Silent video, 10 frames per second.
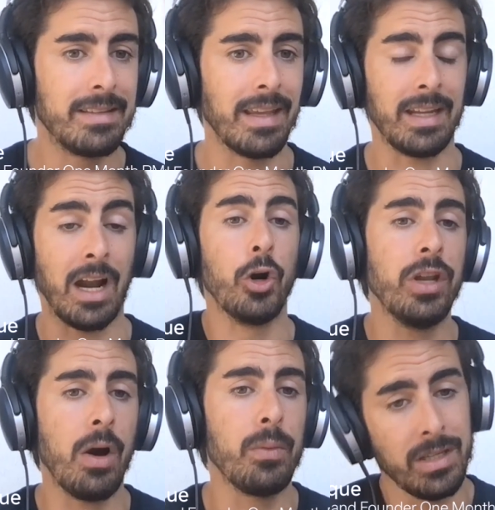that are
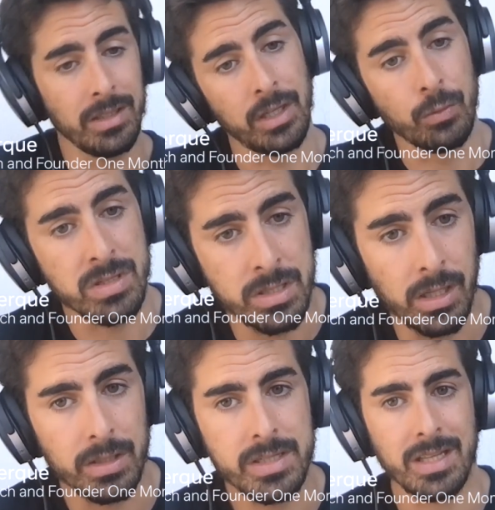now yielding
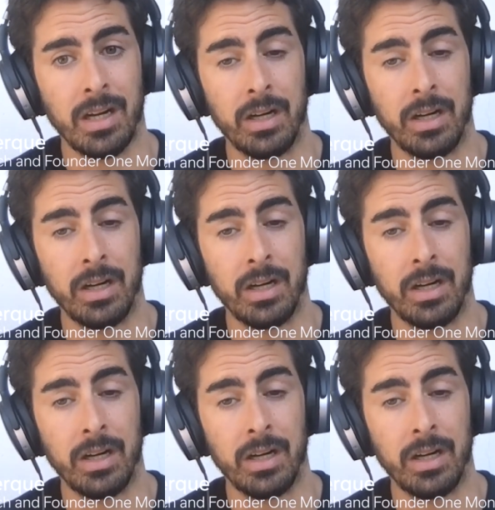results, that